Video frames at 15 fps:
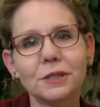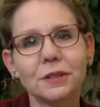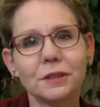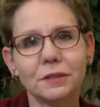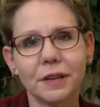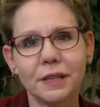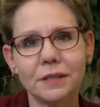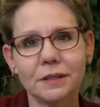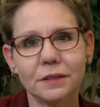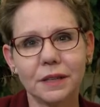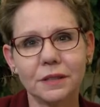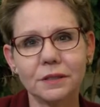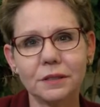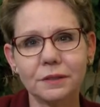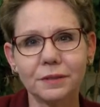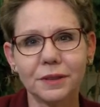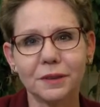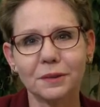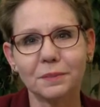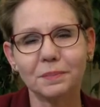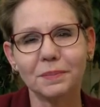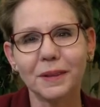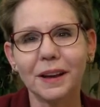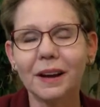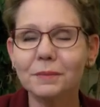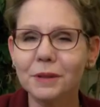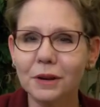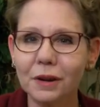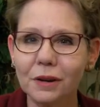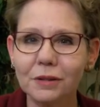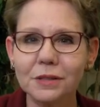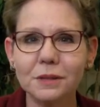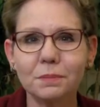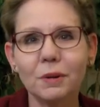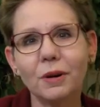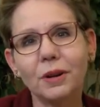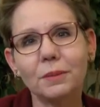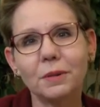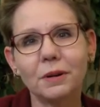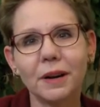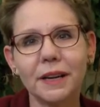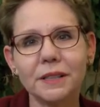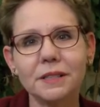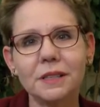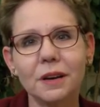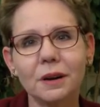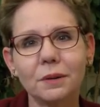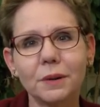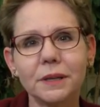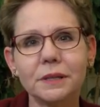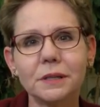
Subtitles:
to the Drexel Interview. I'm your host, Paula Marantz Cohen,